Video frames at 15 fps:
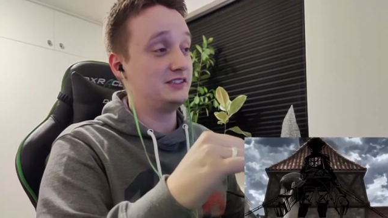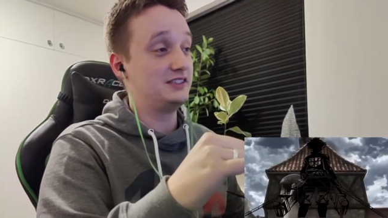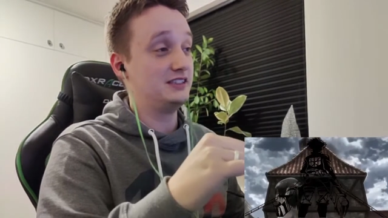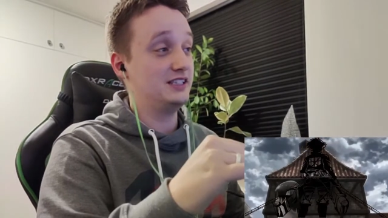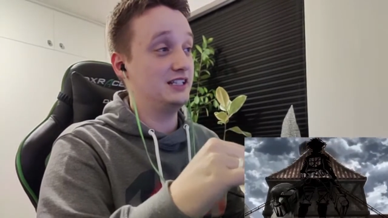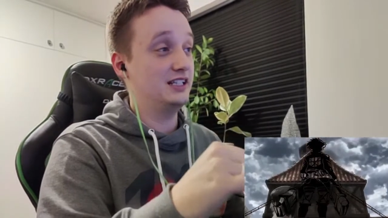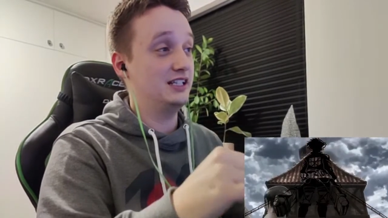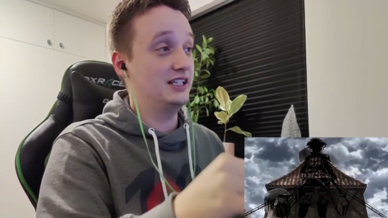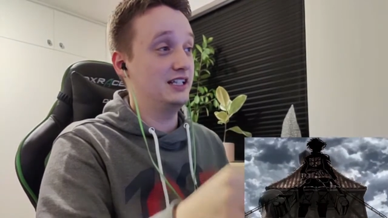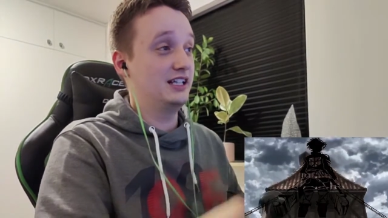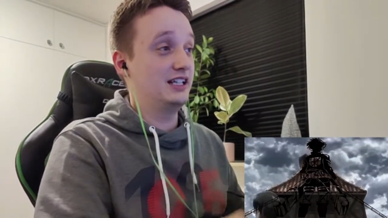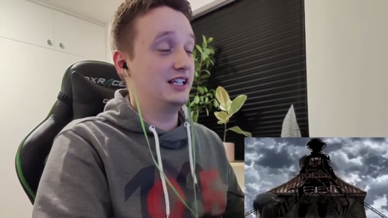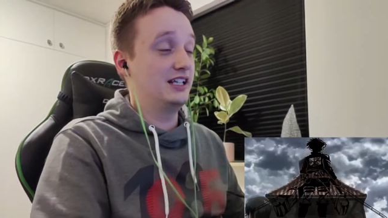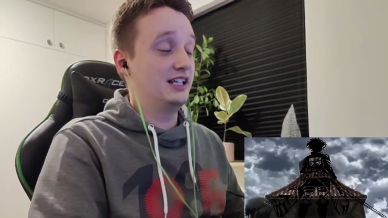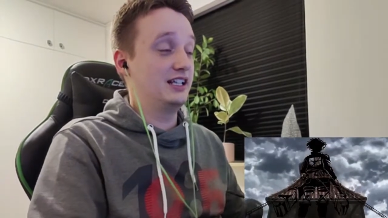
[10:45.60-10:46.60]

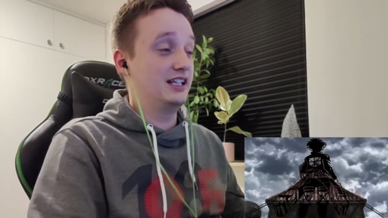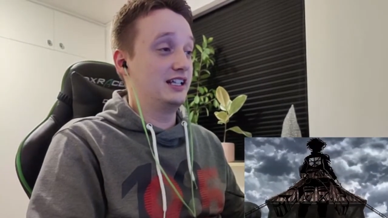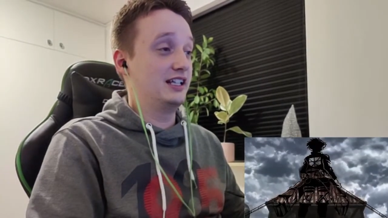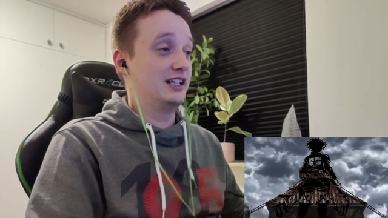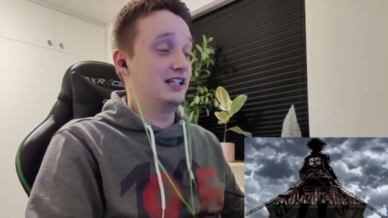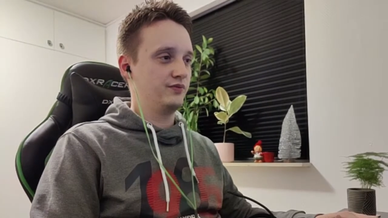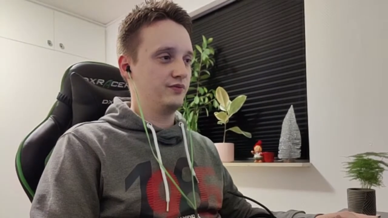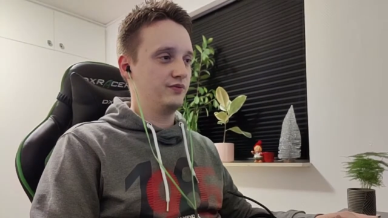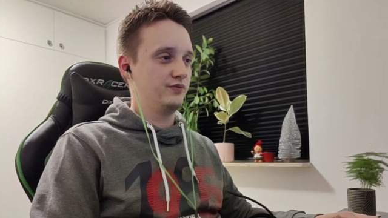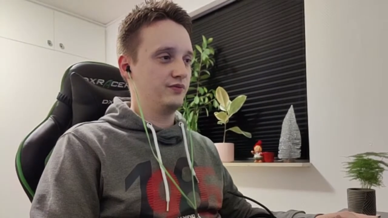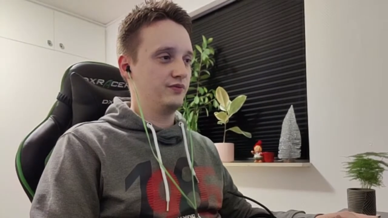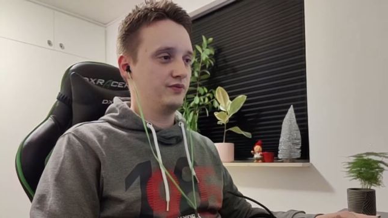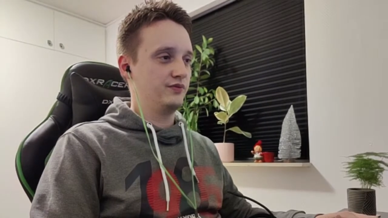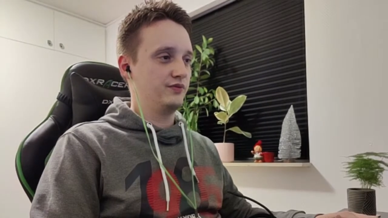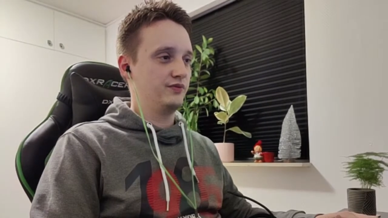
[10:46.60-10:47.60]

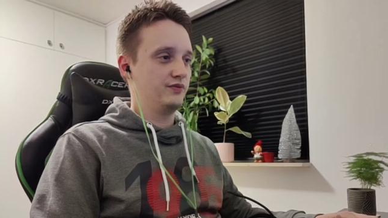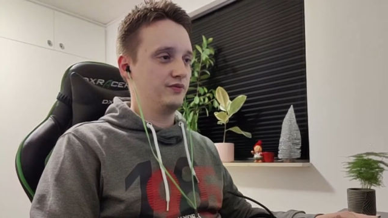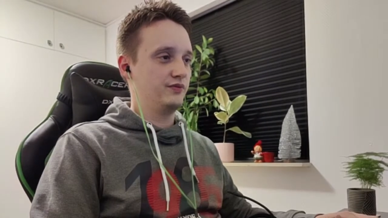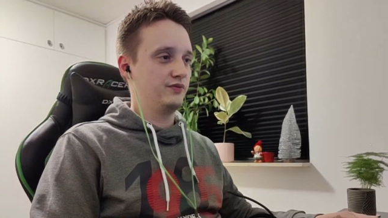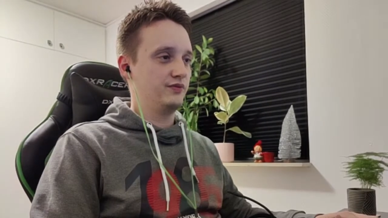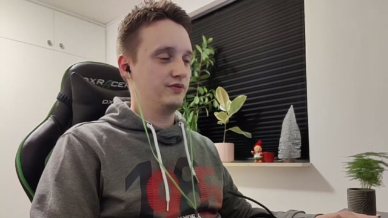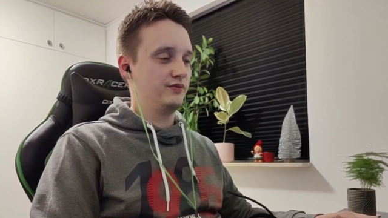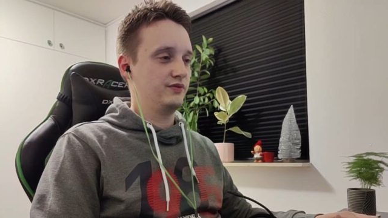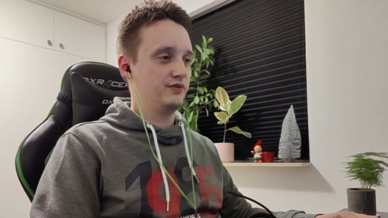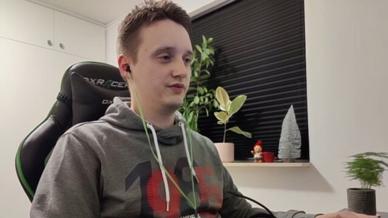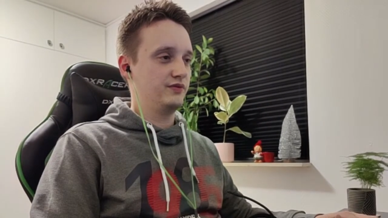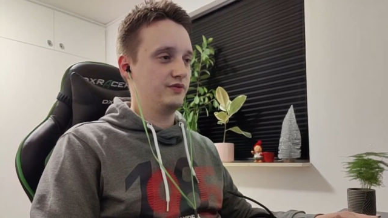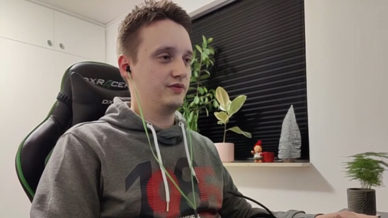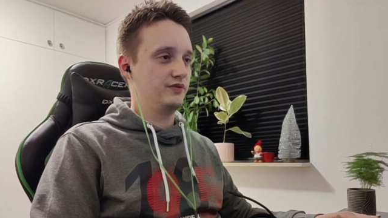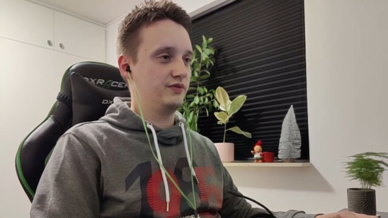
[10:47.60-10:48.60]

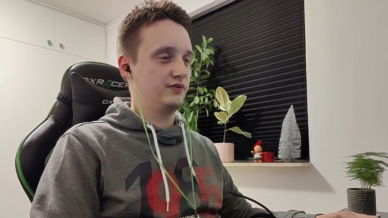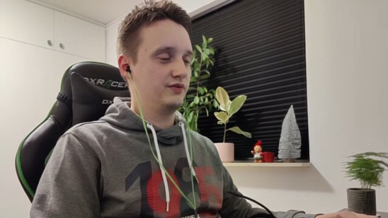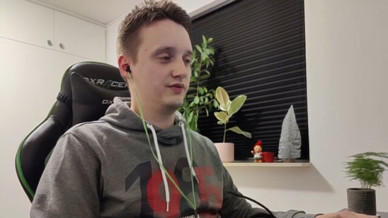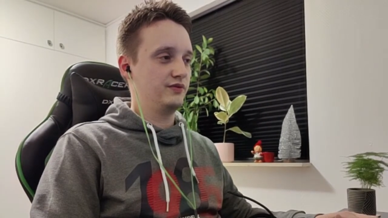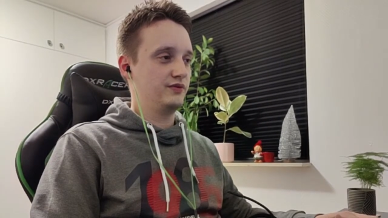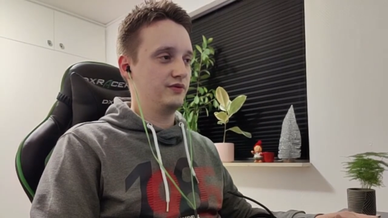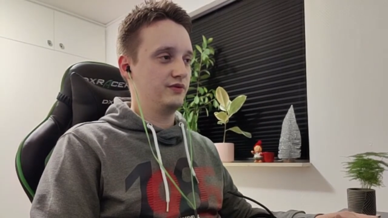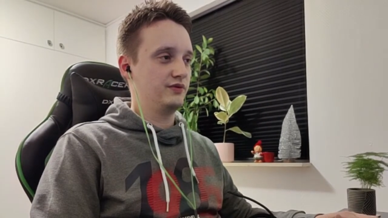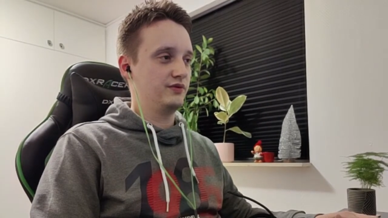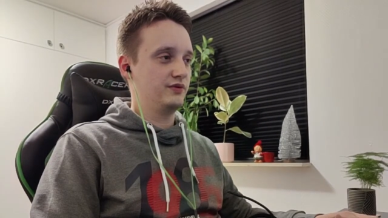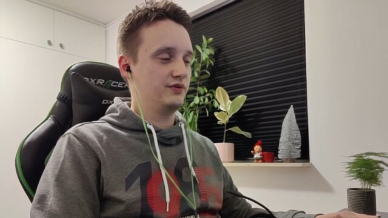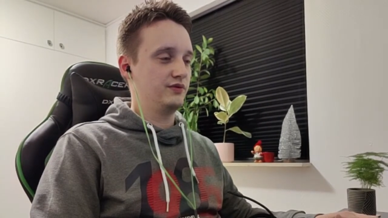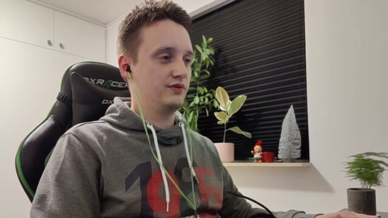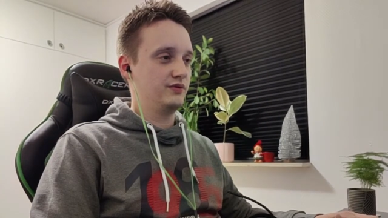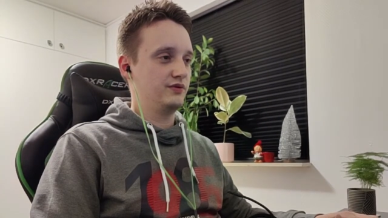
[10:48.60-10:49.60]

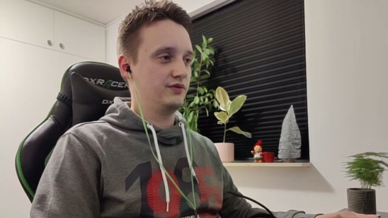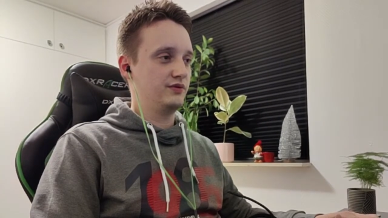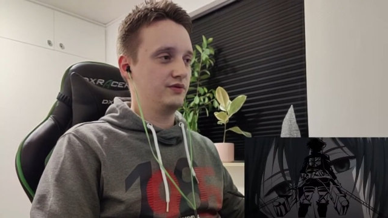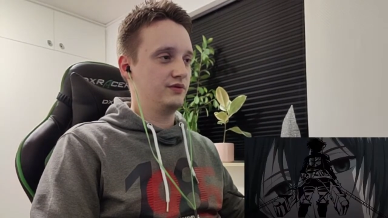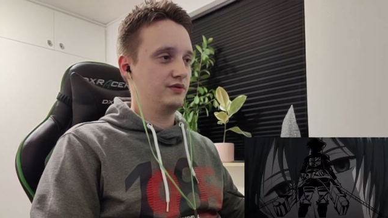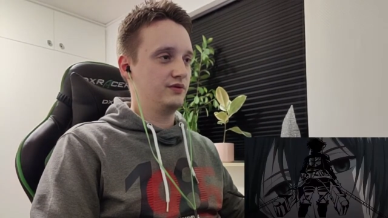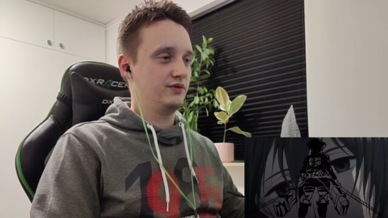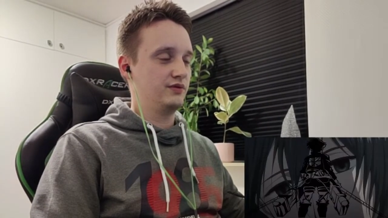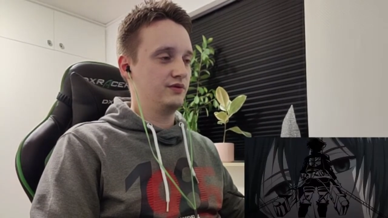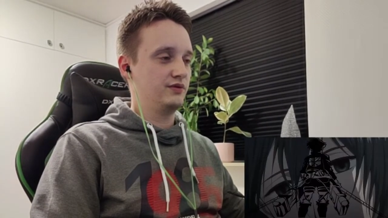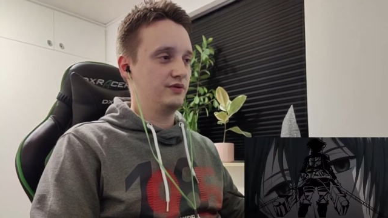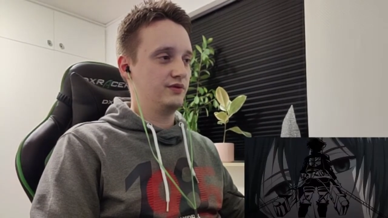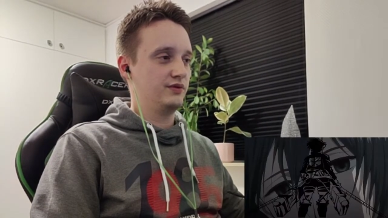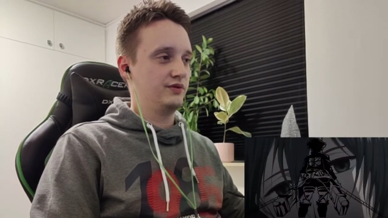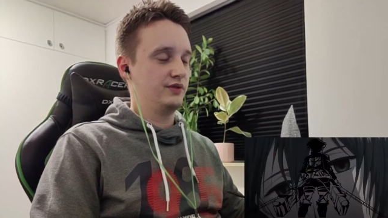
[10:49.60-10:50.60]

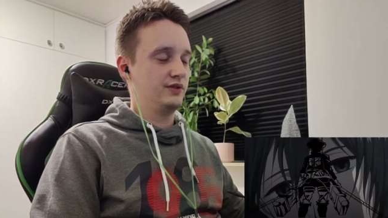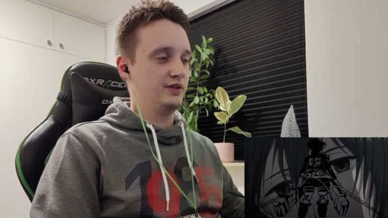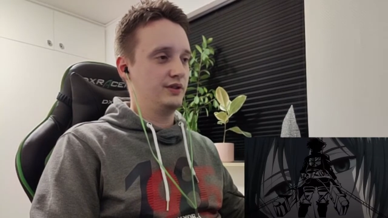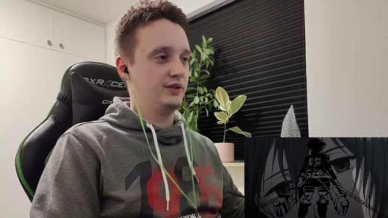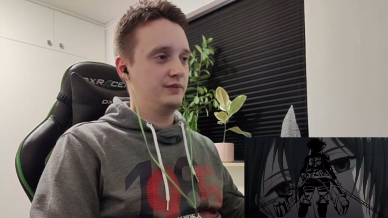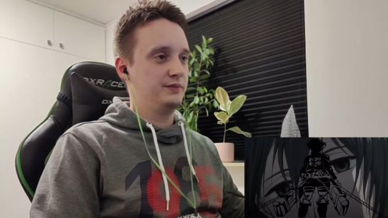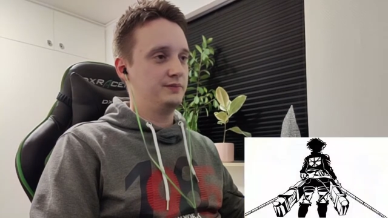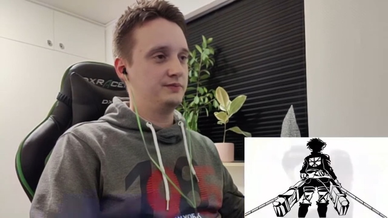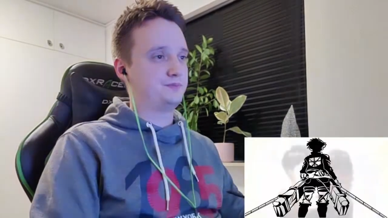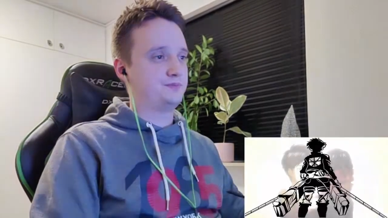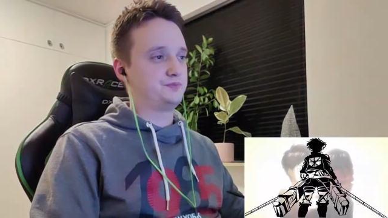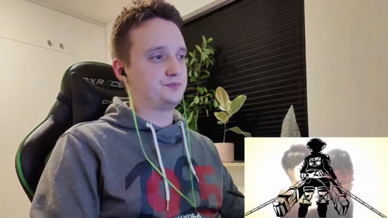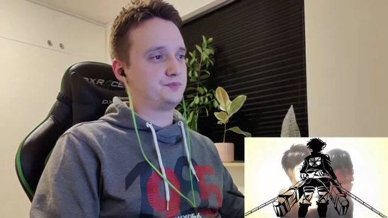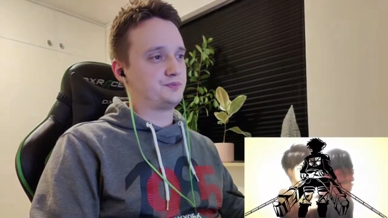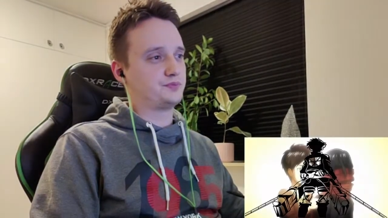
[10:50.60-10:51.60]

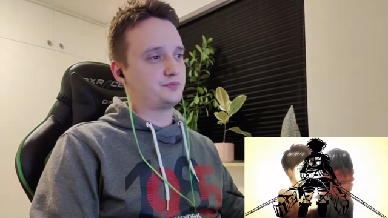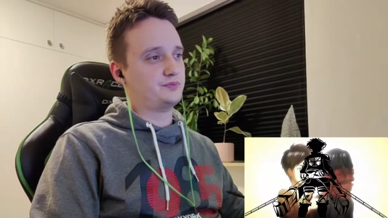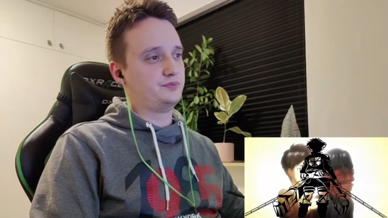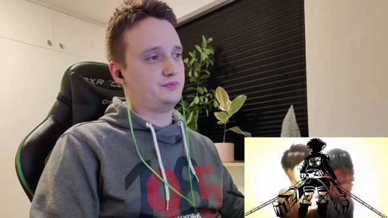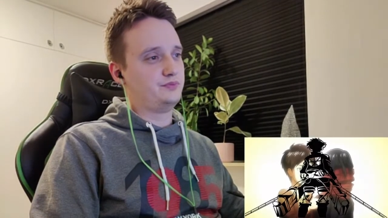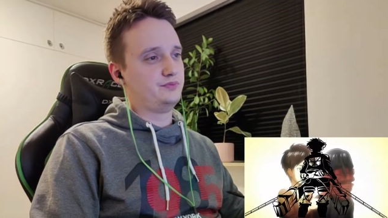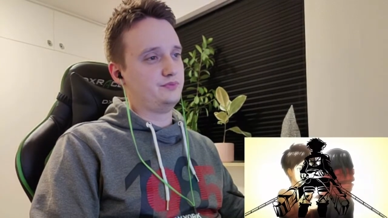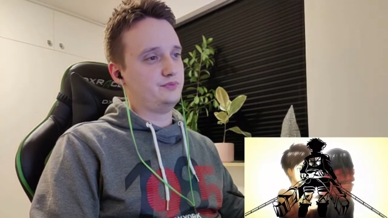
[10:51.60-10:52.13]
Nobody speaks.